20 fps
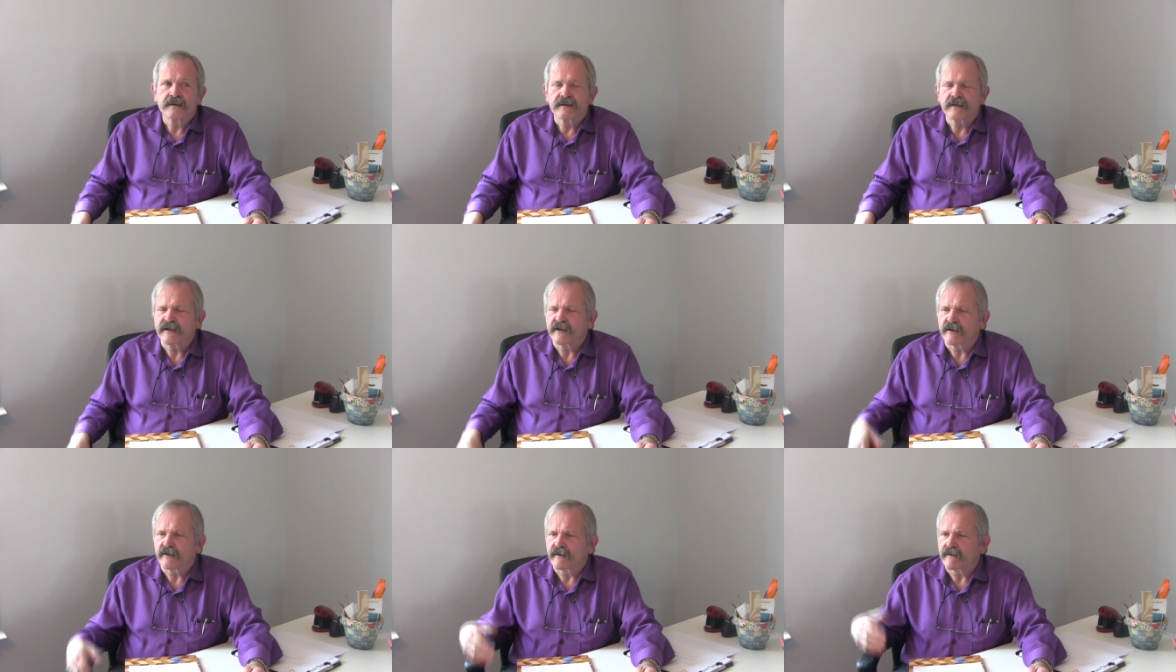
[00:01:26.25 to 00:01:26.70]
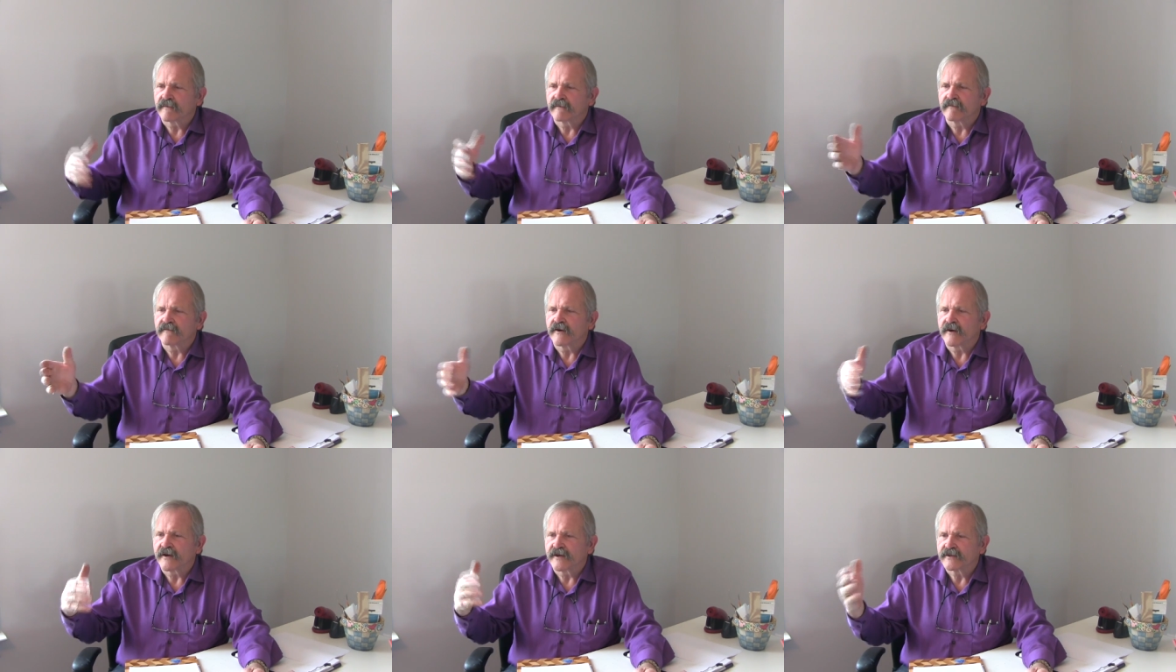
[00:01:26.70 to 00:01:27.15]
the
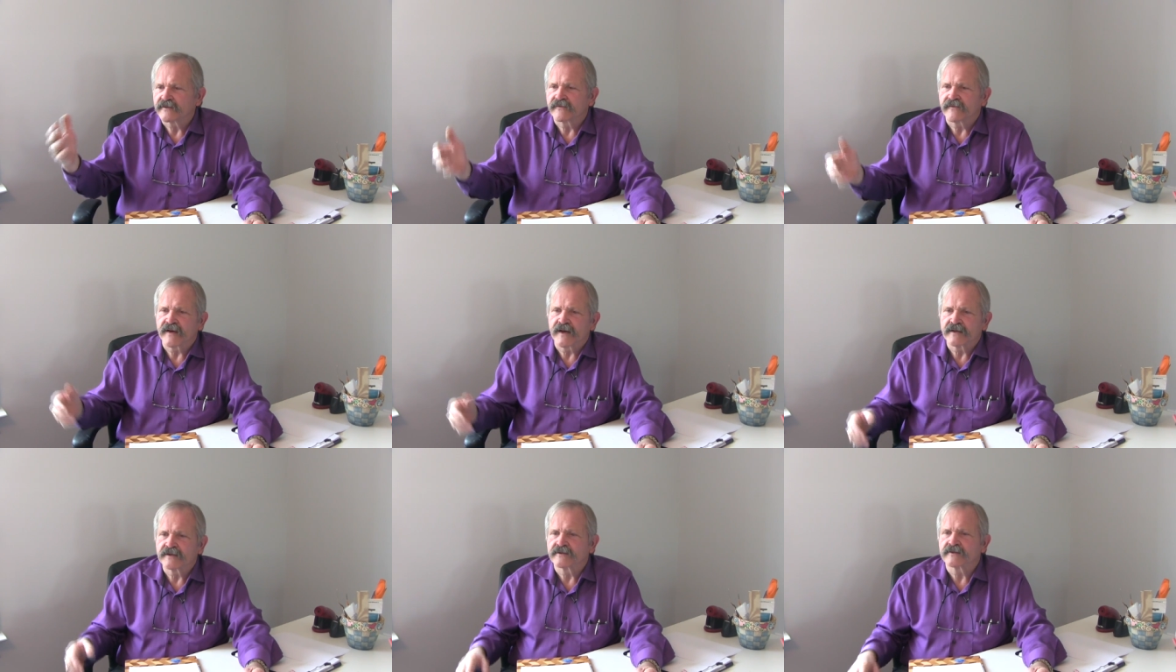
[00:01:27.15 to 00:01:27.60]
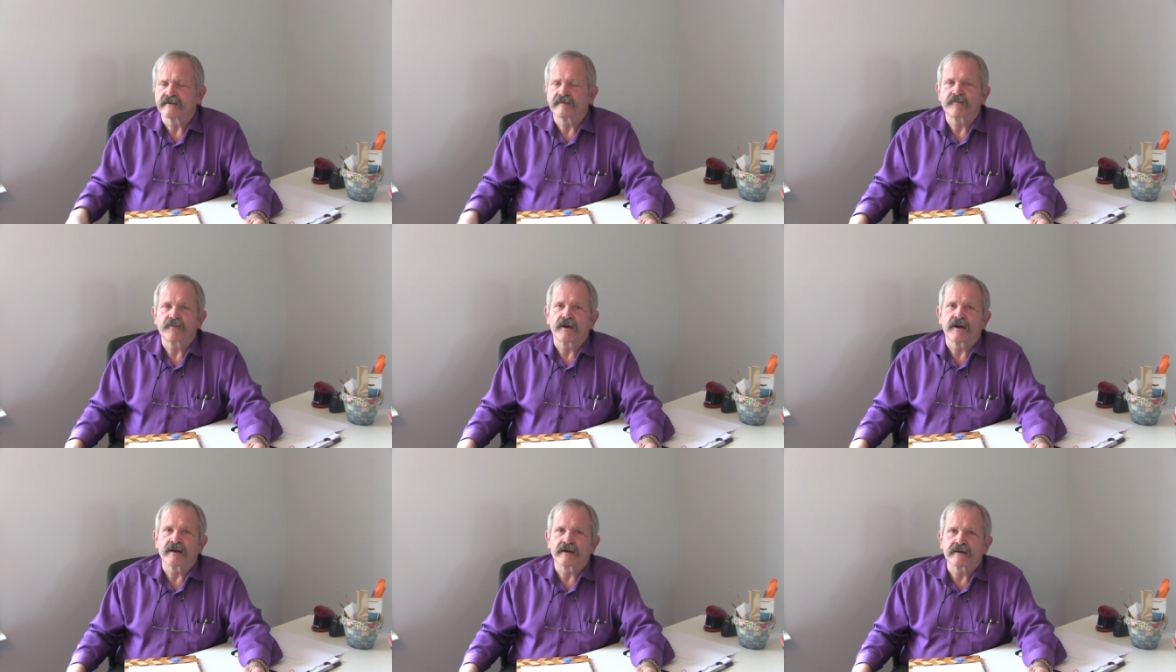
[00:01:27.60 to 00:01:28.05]
various phases
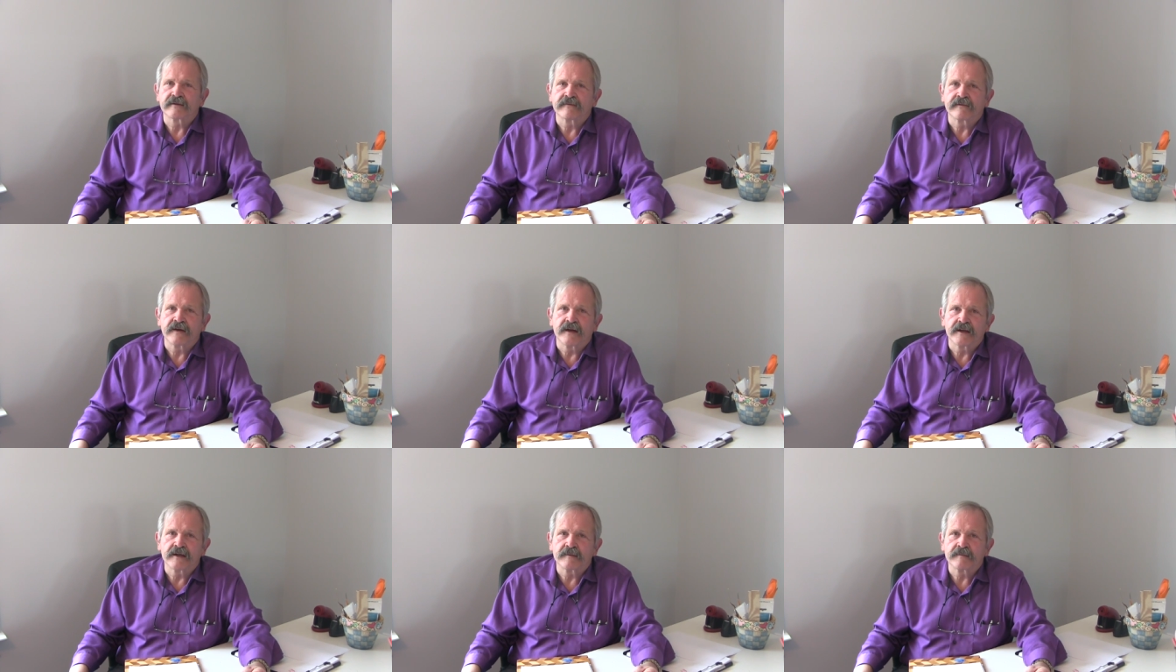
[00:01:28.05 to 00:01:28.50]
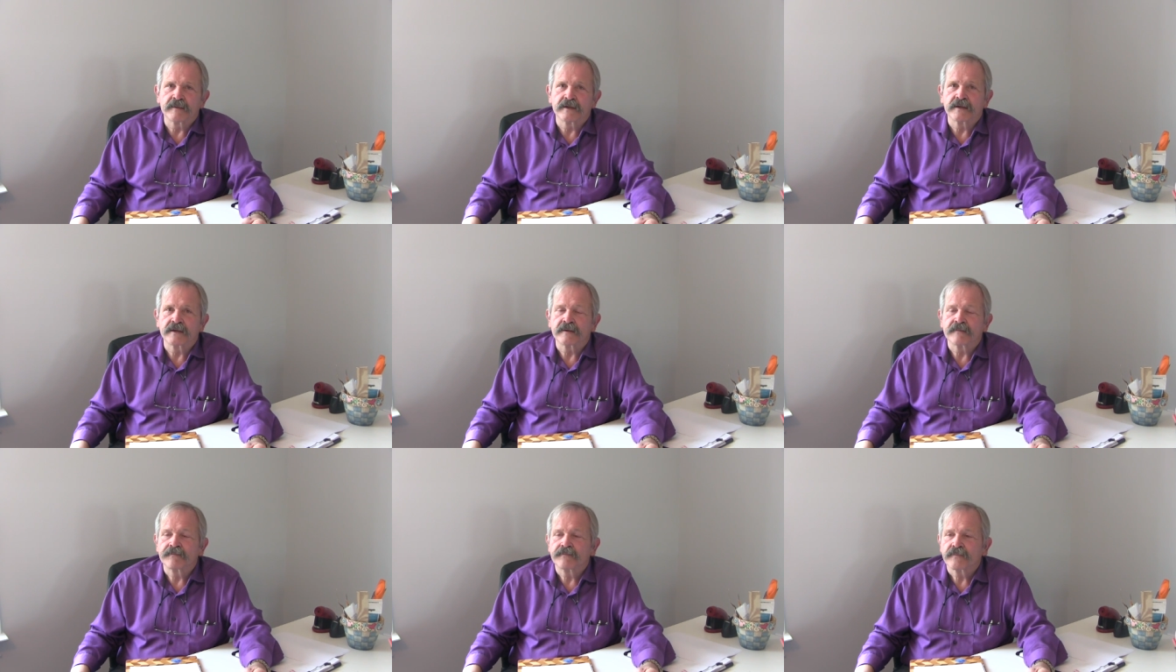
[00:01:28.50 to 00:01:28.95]
of product
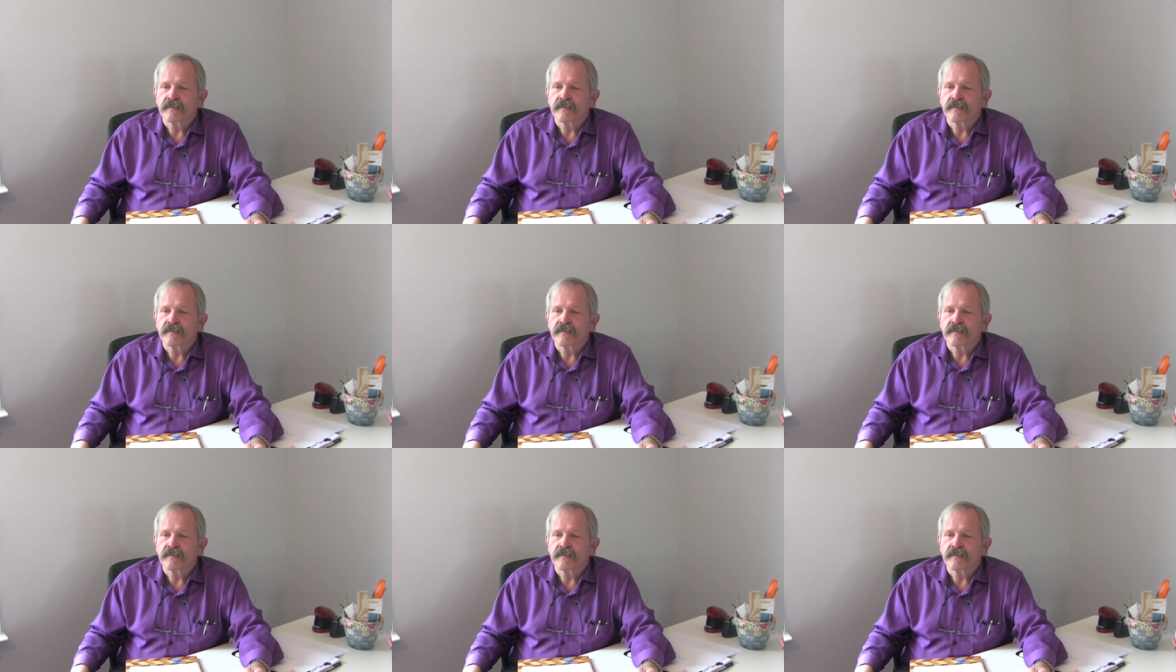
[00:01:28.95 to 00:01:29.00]
development